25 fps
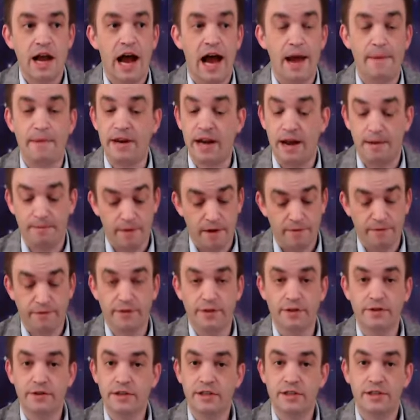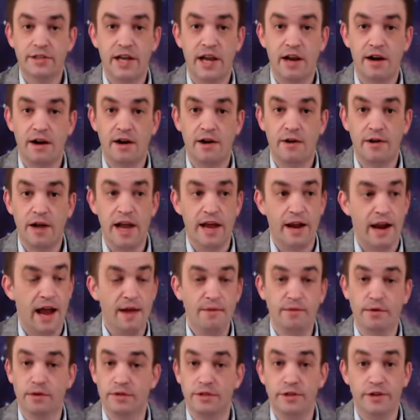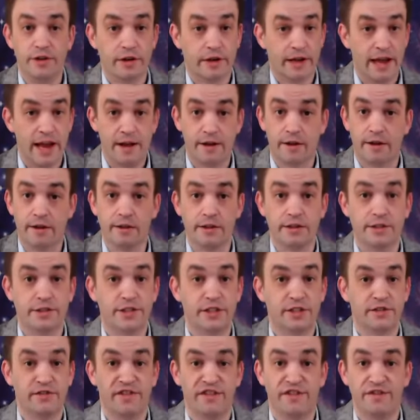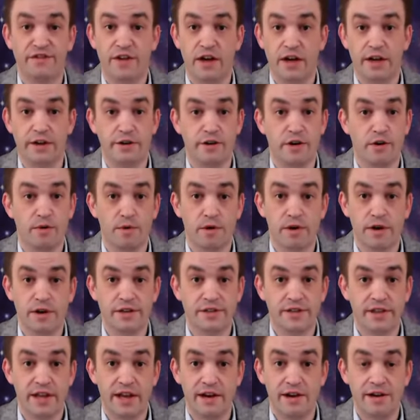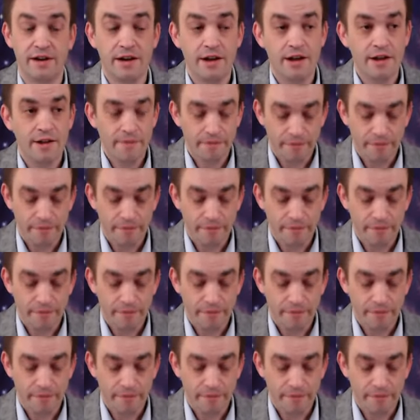I mean, I'm fluent in tarot, and I will do your calculus just for fun. No worries there.